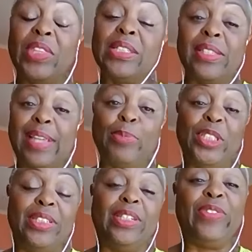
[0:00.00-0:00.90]
the
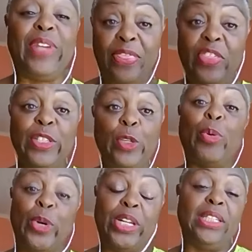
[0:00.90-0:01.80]
exception of, at this
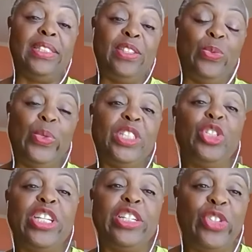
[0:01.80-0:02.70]
point, at least in
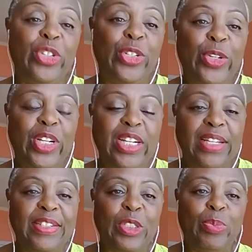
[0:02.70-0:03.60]
Westchester,
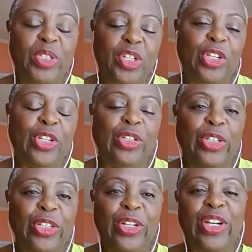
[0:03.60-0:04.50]
this mm-hmm.
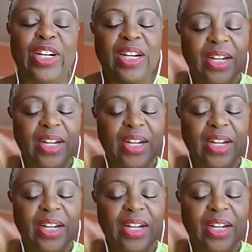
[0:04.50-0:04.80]
particular